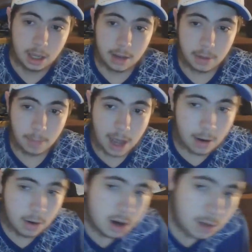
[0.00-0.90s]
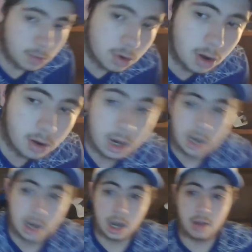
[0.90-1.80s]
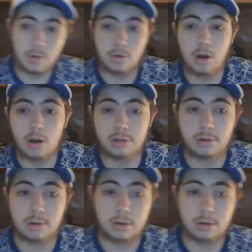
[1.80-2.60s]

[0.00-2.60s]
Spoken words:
I have the power, and I will not.